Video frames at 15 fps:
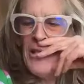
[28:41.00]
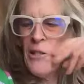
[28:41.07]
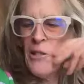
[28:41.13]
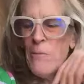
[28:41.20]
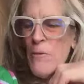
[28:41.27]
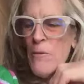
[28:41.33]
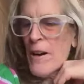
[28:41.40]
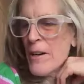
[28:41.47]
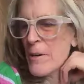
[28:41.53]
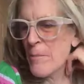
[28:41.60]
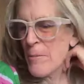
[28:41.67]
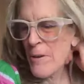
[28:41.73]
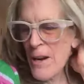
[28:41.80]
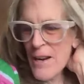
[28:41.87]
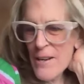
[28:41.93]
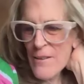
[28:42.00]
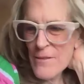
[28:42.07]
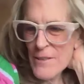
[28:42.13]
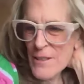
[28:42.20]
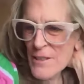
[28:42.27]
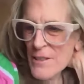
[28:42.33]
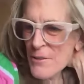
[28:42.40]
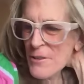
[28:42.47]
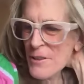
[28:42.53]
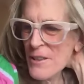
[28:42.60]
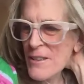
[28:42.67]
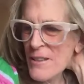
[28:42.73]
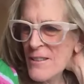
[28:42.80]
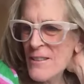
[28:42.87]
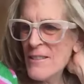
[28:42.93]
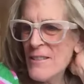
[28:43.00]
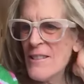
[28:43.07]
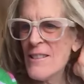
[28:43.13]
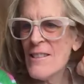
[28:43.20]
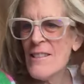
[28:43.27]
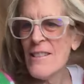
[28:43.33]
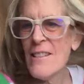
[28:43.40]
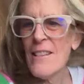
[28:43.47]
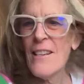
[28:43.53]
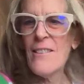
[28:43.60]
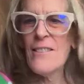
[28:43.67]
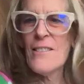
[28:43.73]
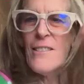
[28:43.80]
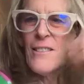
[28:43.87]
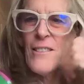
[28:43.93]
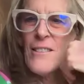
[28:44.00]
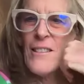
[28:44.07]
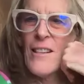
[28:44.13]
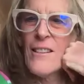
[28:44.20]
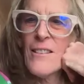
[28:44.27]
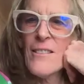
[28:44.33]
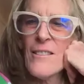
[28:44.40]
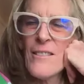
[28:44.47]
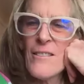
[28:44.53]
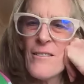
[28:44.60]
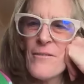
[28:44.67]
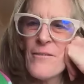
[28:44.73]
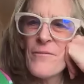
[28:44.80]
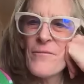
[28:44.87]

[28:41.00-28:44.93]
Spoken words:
But you're very brave to do it and to see how it turns out.